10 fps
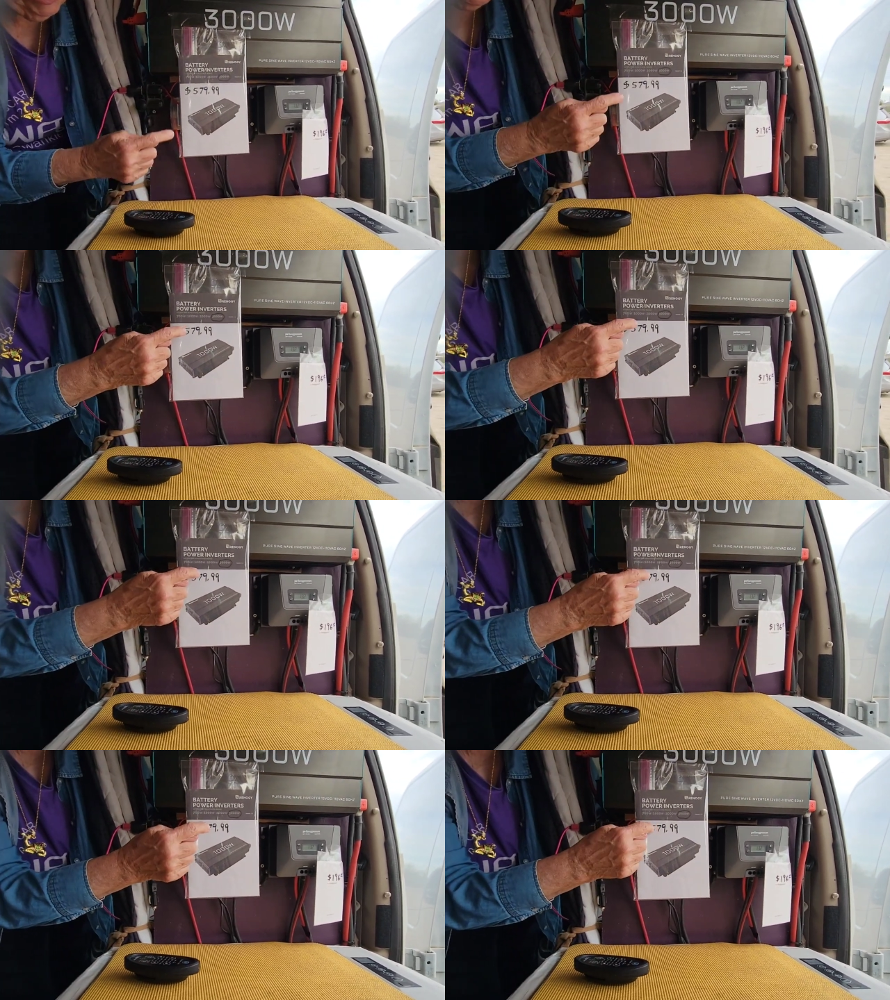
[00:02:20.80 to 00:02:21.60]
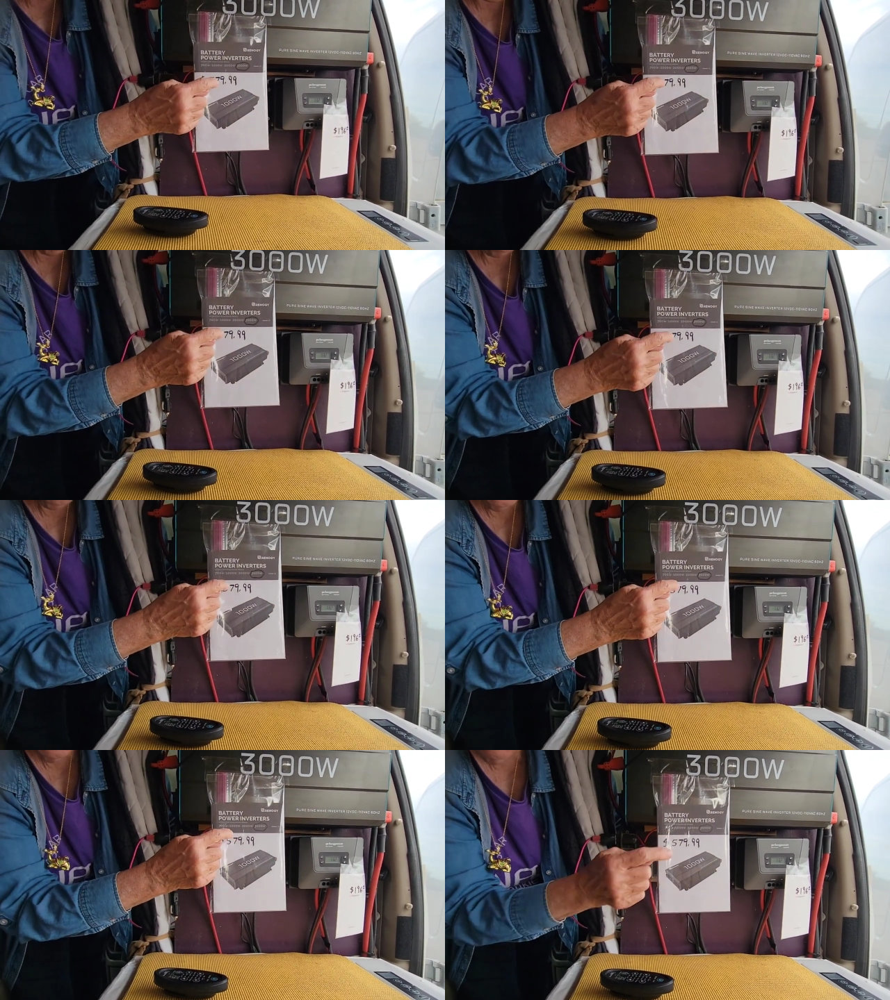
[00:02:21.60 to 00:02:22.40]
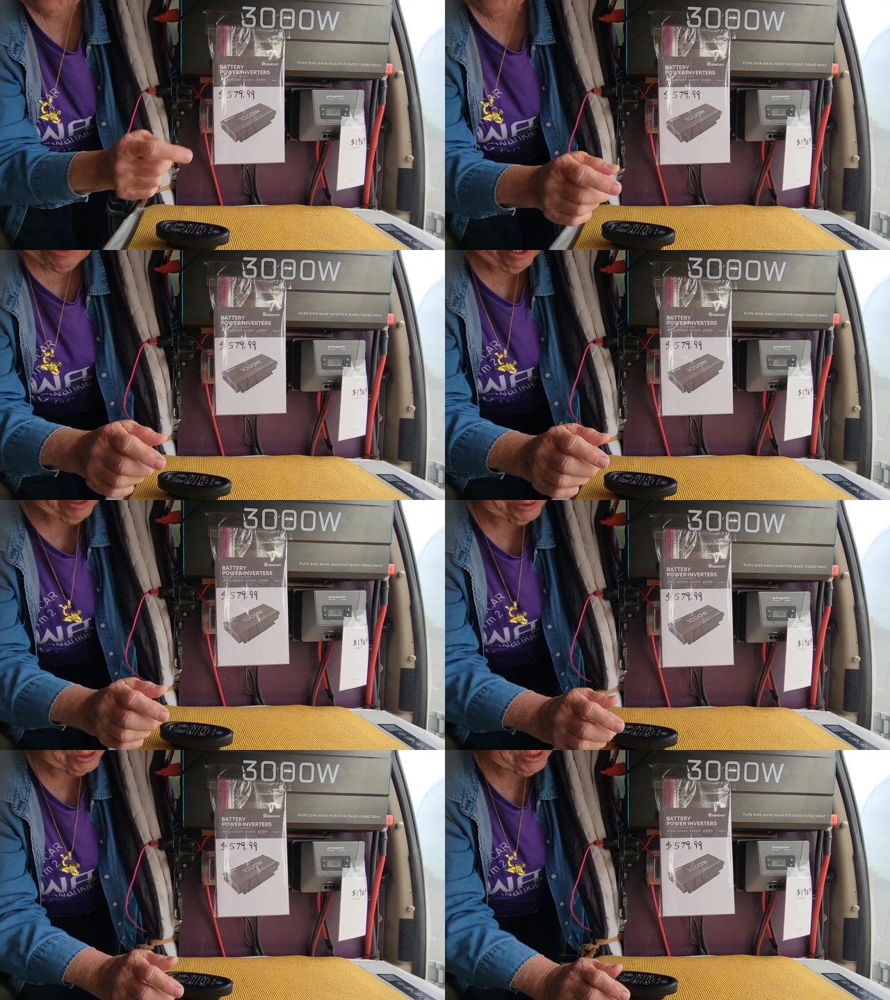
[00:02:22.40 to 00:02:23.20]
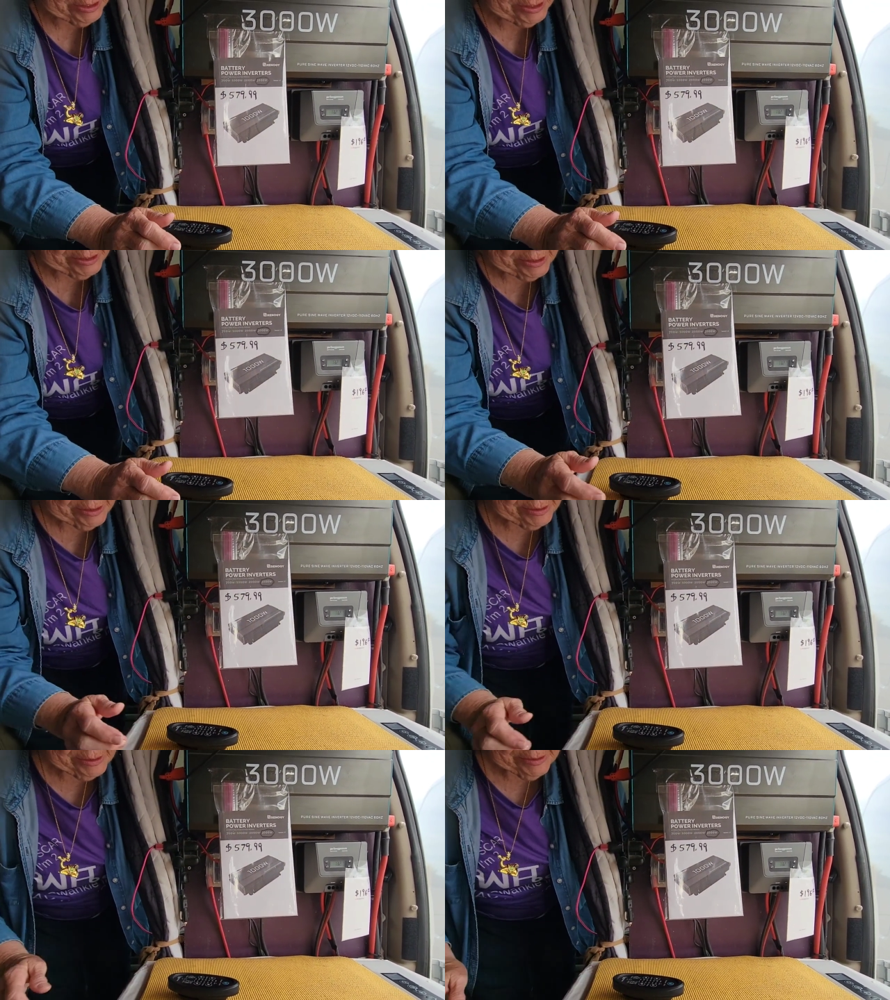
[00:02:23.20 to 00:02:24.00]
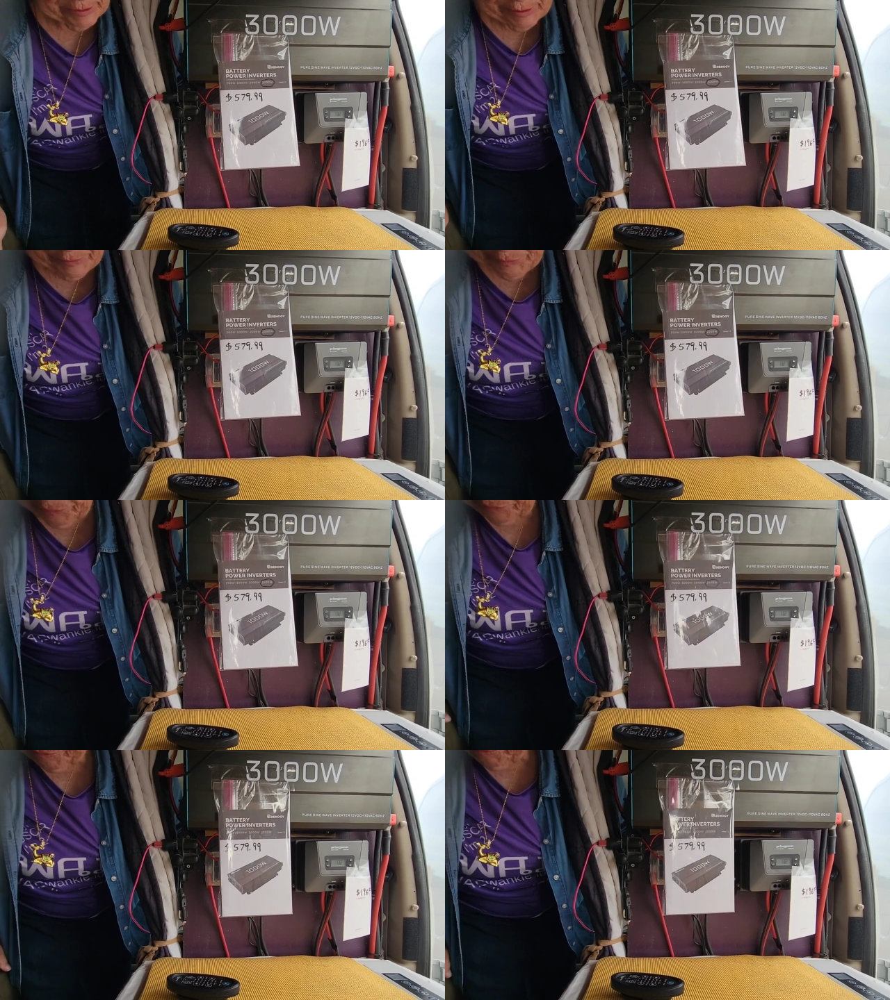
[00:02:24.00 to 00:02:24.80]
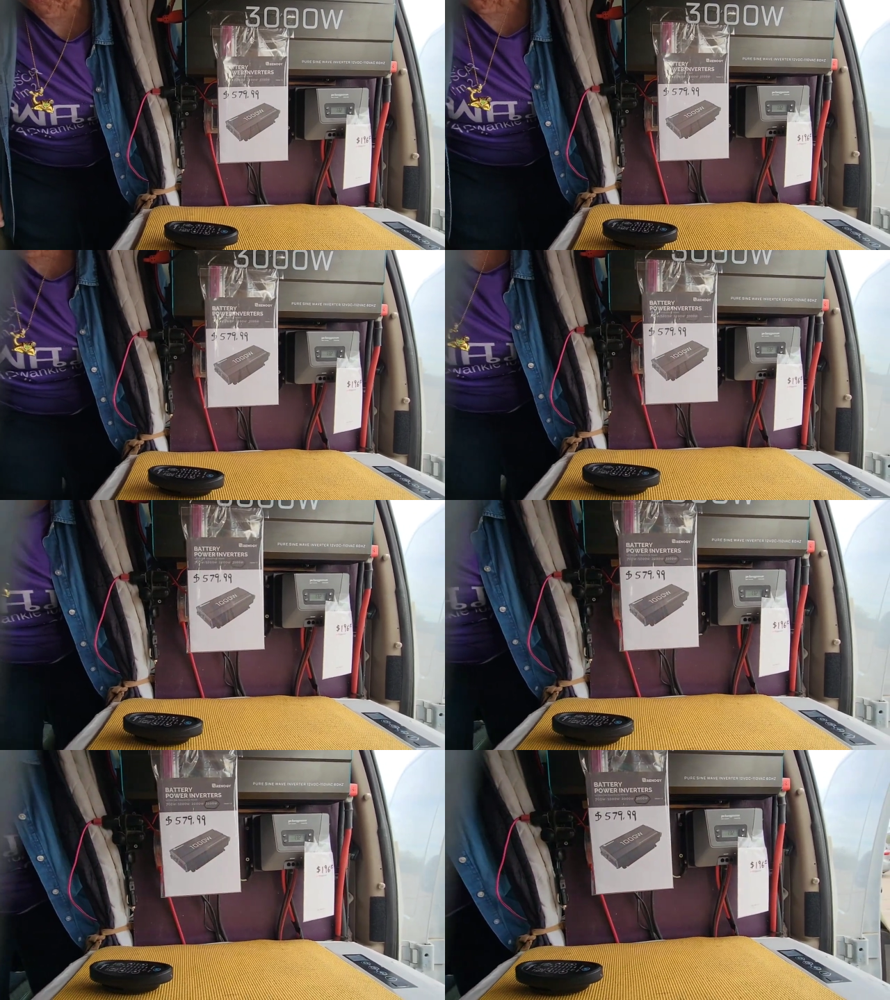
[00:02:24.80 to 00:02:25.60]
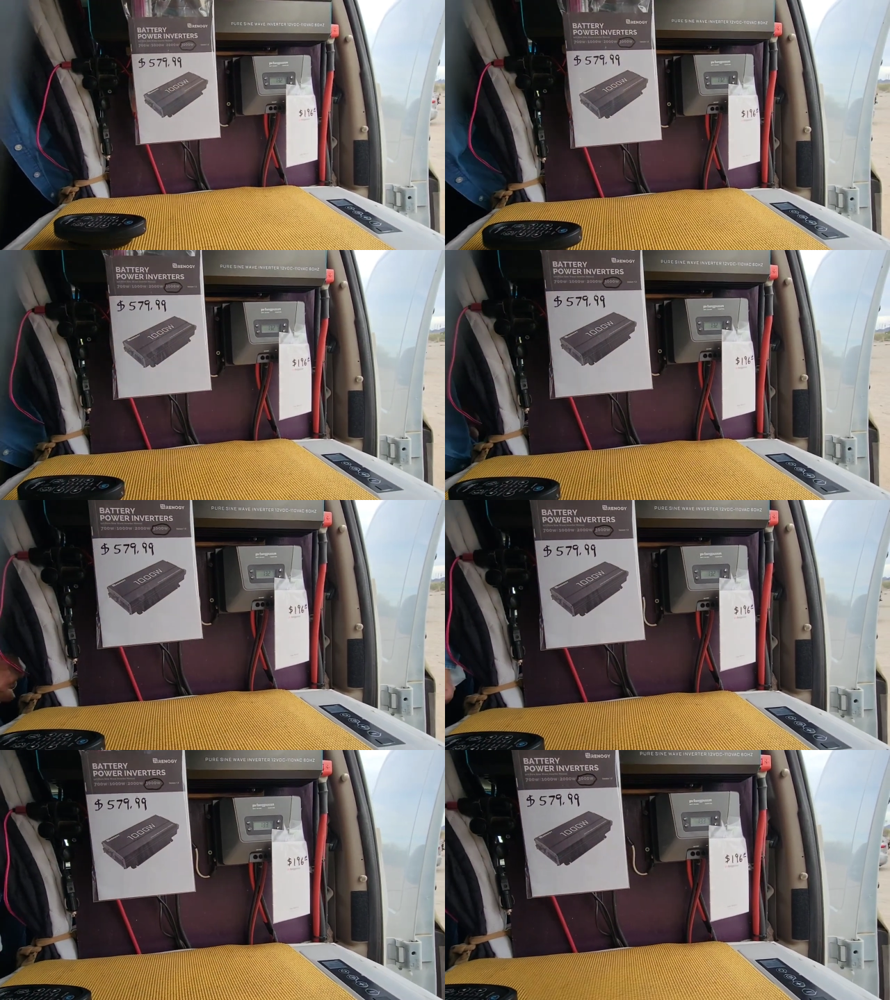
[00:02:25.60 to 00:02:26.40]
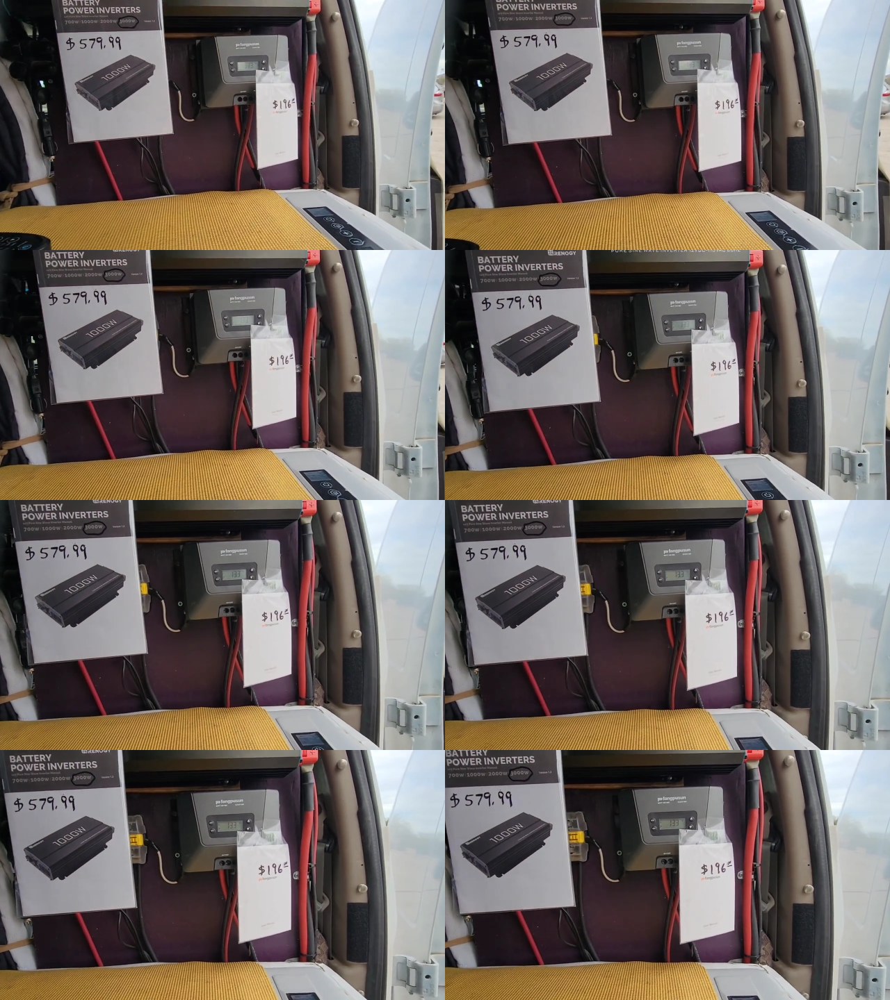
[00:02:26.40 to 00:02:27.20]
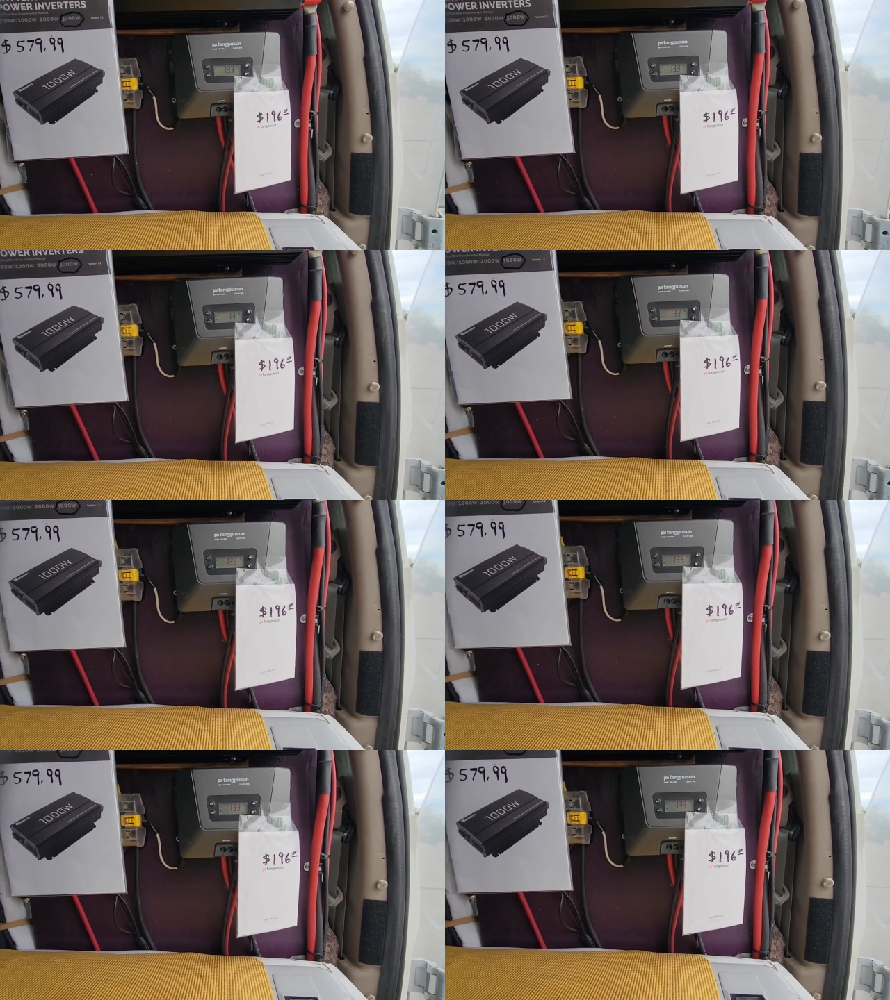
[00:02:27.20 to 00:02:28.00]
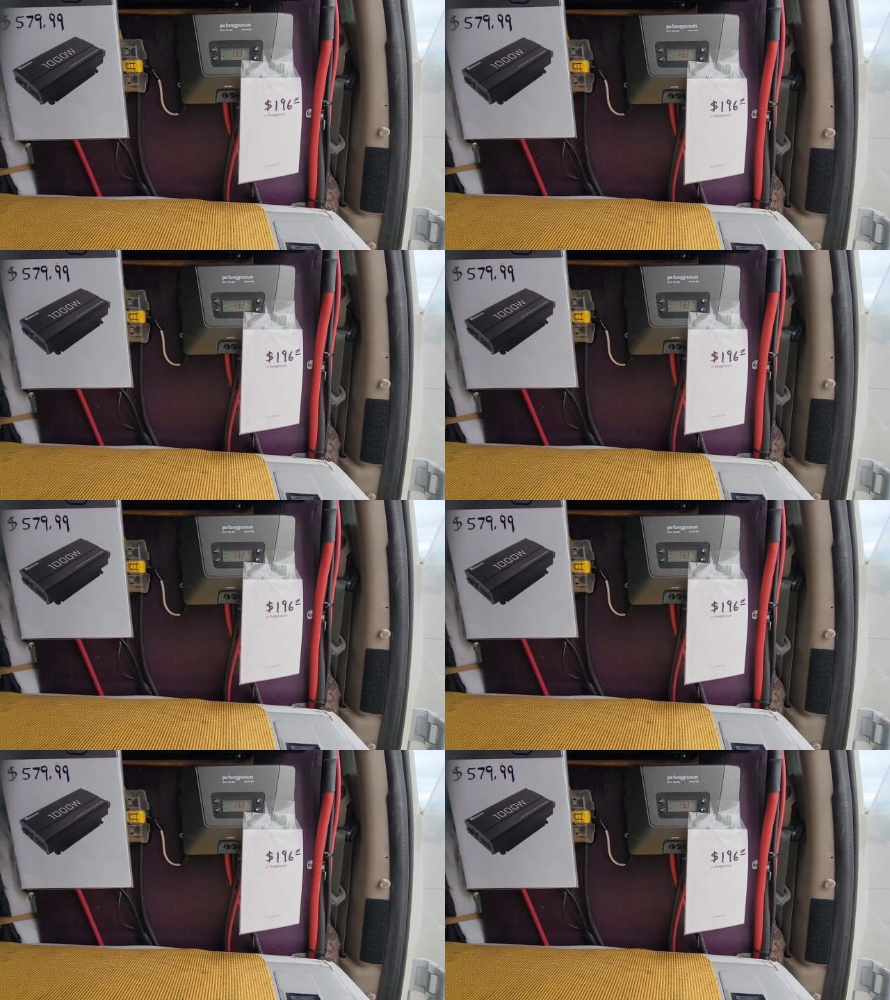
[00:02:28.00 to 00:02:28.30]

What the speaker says: [unreadable: no face in view]